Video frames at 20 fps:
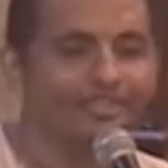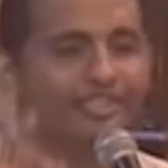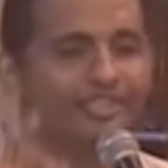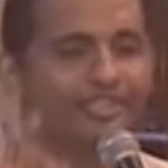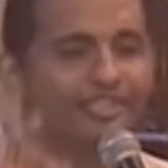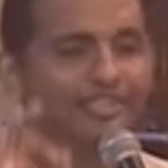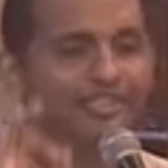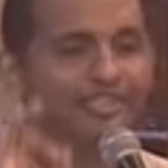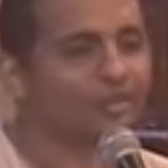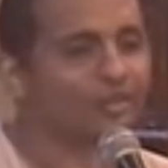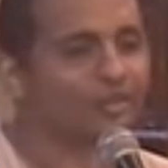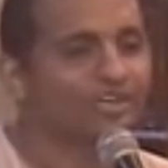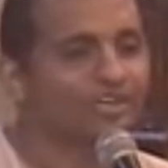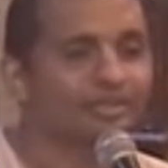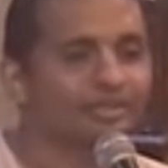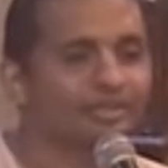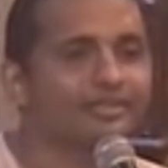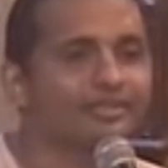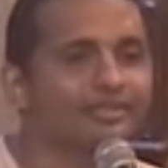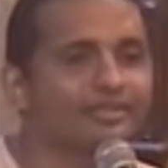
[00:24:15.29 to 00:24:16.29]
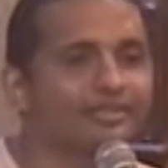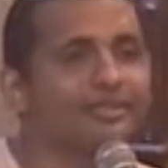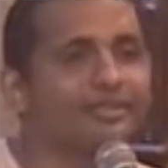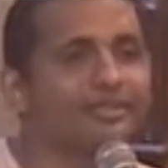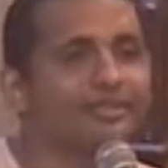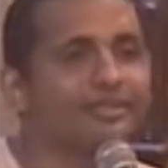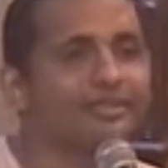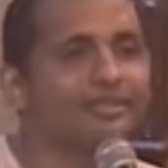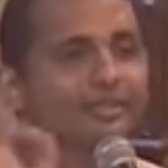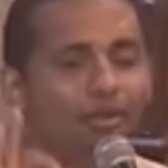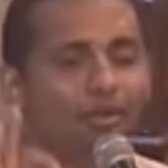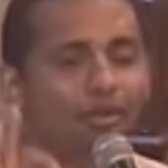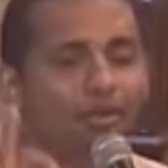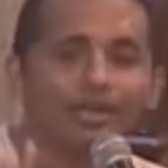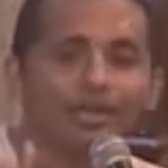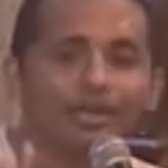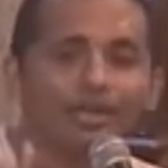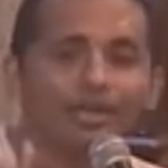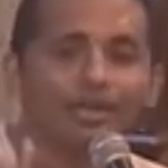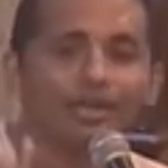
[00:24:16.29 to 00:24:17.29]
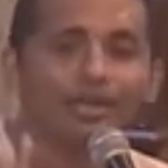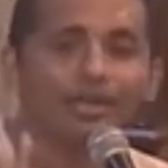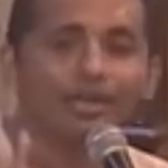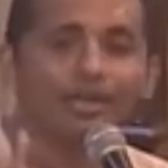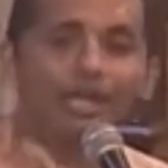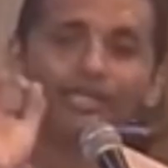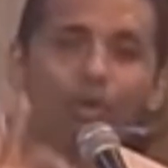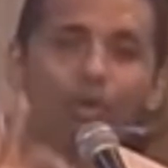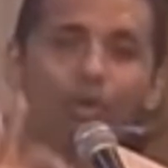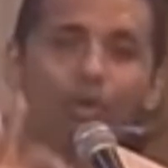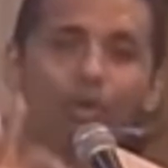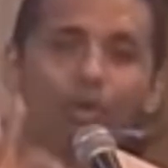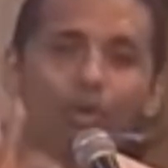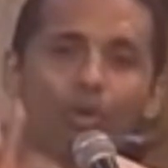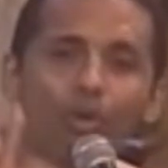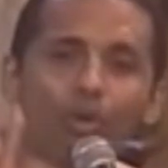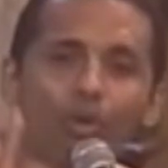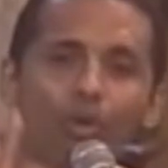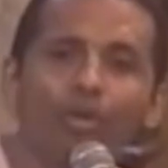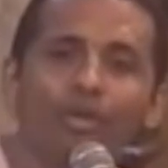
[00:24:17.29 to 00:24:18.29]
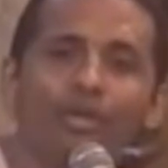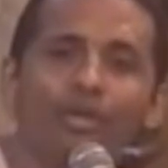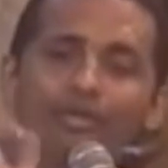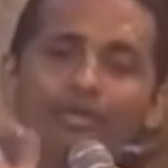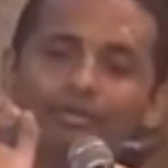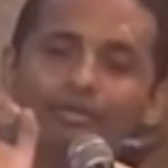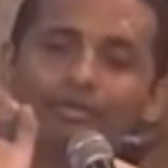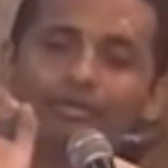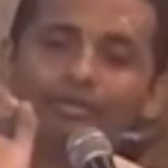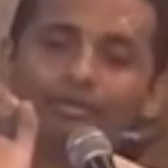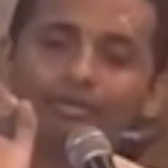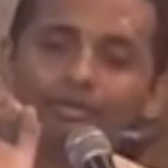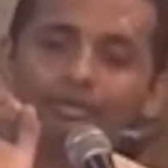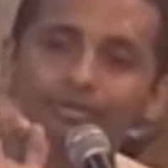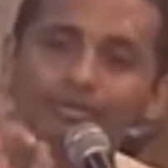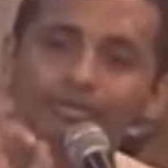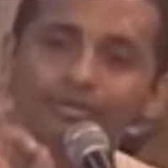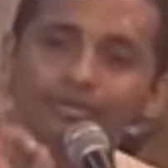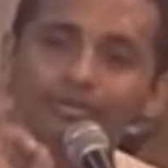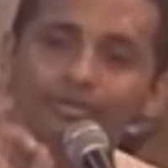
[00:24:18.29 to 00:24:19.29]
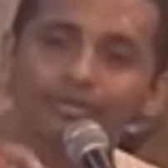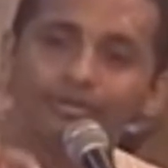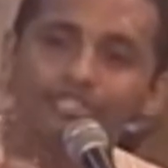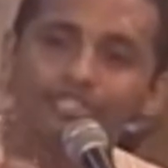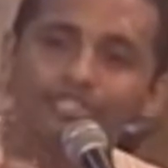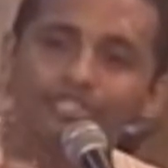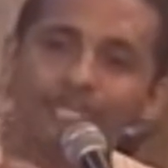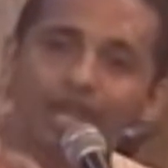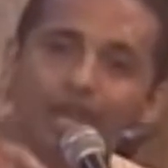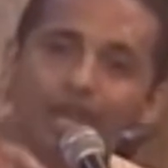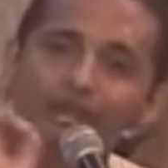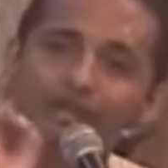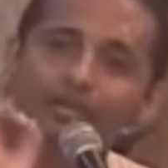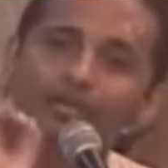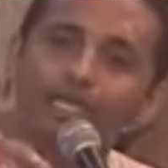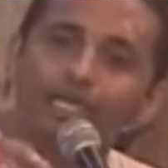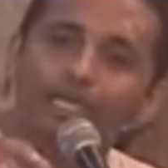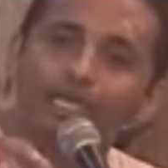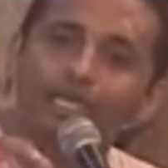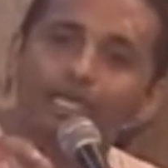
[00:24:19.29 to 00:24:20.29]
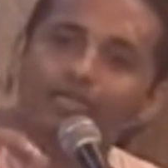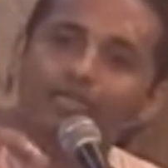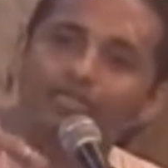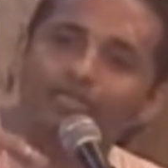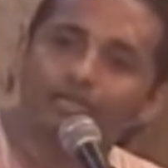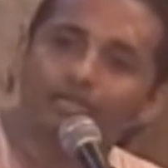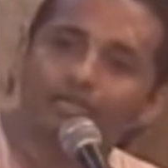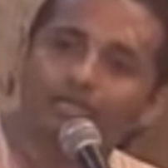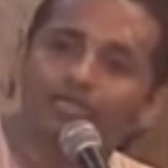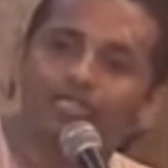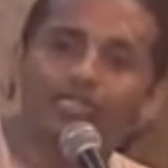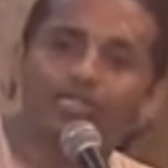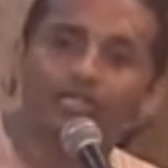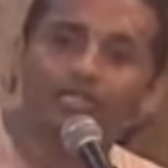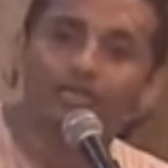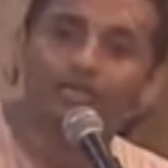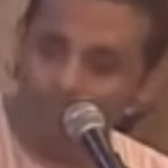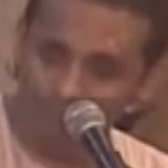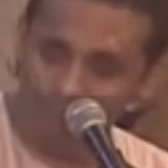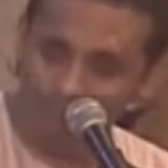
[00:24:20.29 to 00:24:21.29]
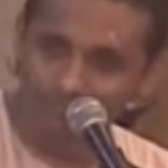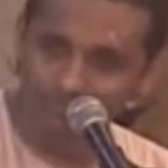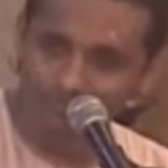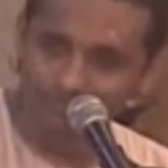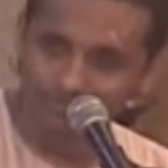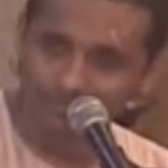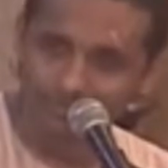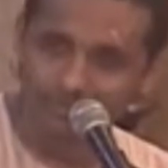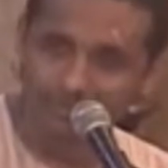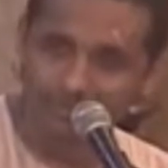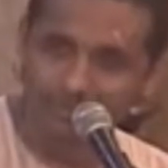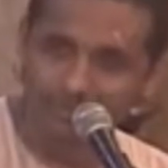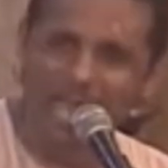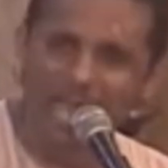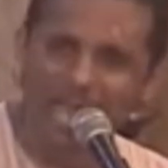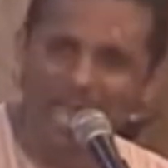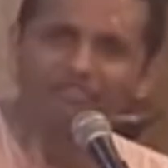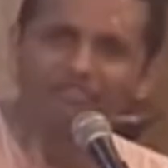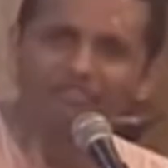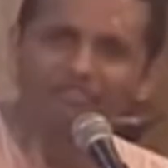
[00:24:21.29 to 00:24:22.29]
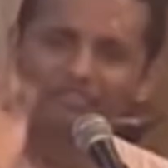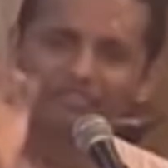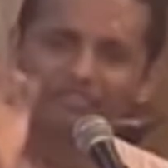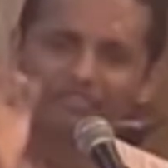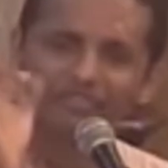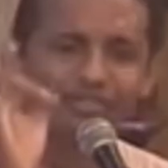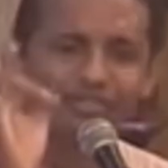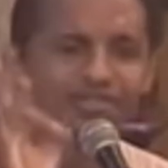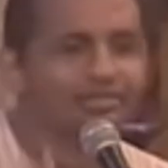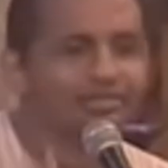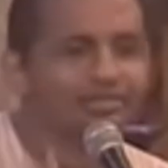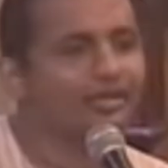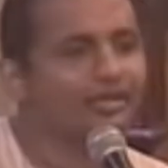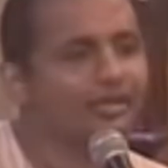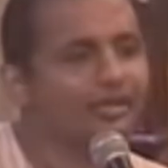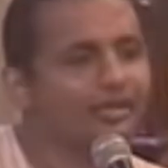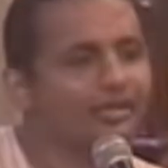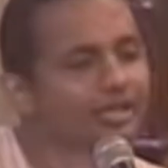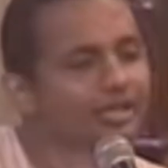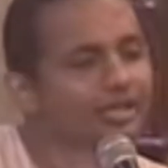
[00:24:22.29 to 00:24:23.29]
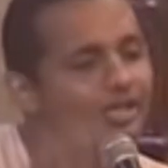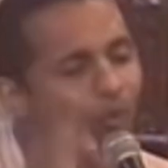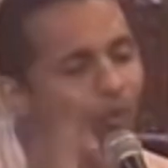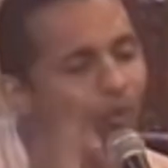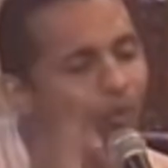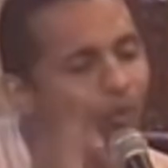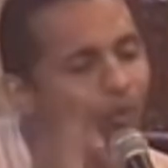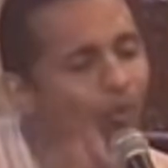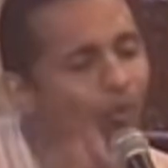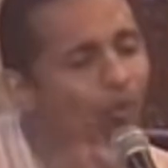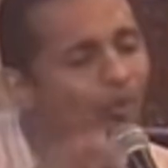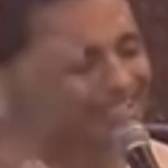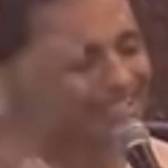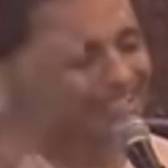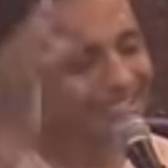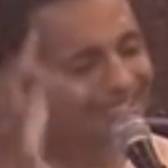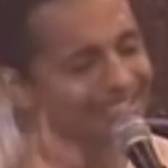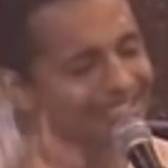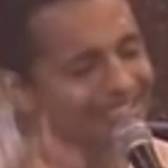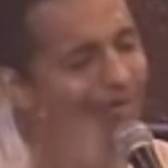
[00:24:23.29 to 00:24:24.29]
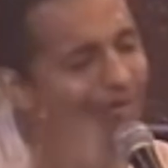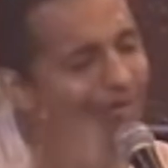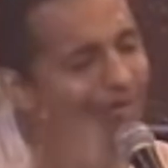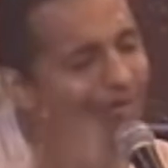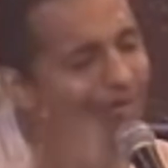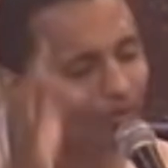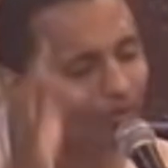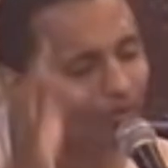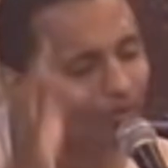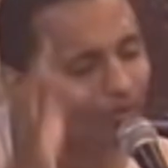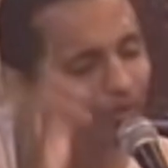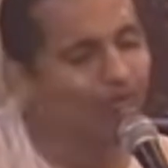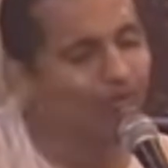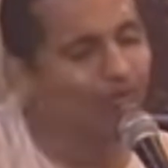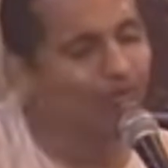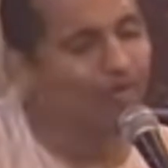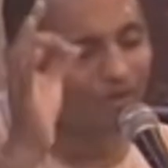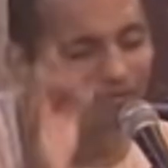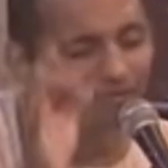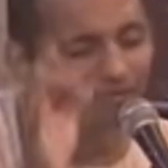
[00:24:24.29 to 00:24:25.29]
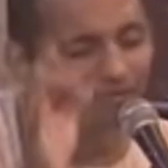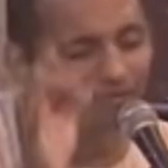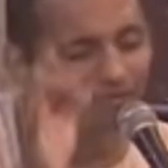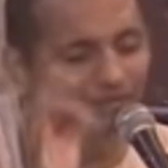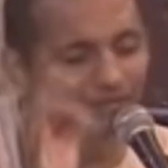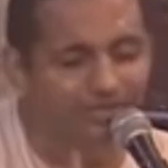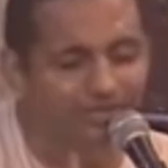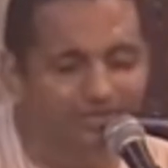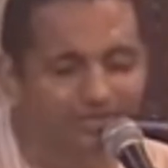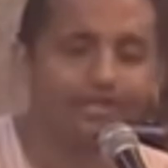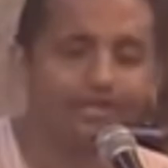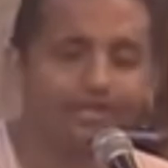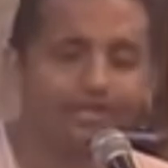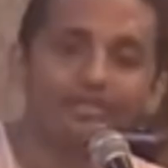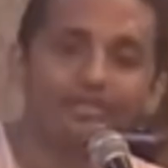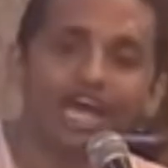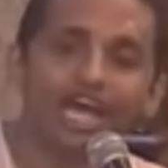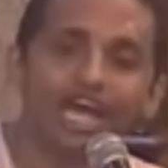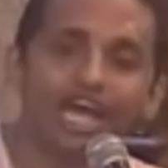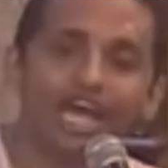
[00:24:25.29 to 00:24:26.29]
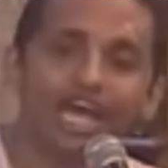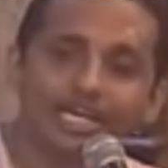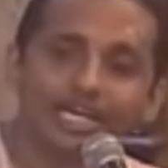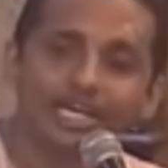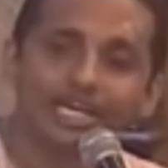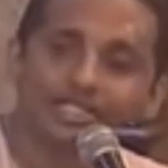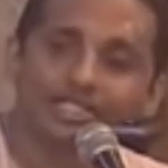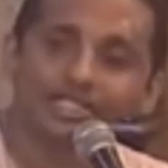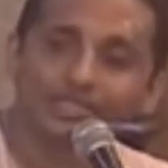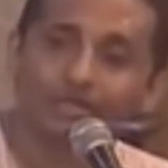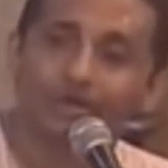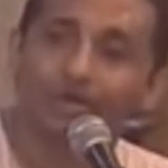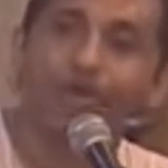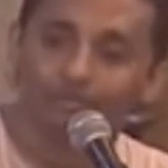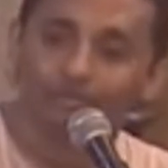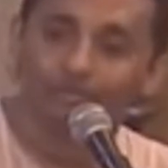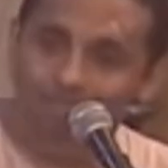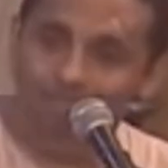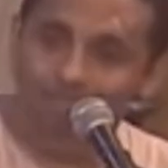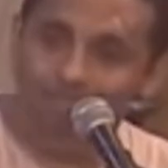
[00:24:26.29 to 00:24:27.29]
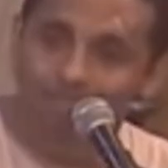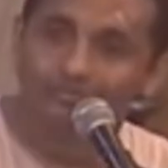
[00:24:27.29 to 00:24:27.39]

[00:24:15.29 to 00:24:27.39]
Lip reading: with determination, let it only chant the name of Krishna. And with this tongue, it should only describe the glories of Krishna. That's all.